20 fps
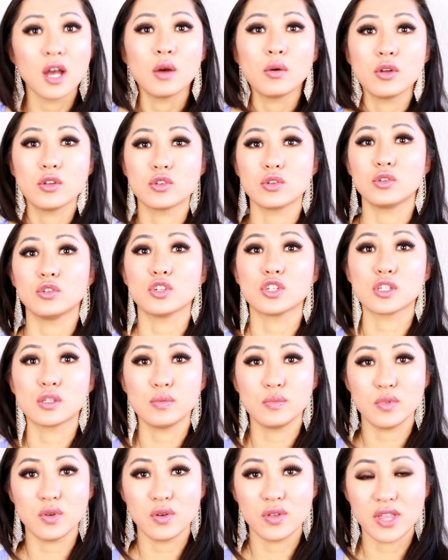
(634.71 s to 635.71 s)
which it'll
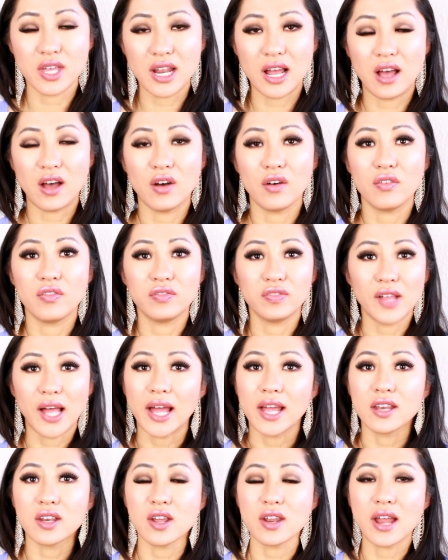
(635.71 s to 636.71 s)
smooth it out,
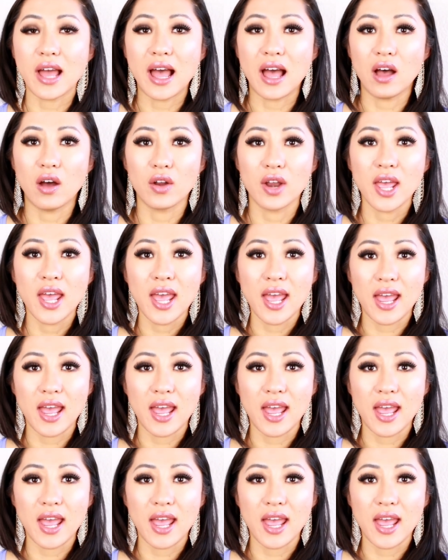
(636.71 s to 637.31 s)
flatten it out,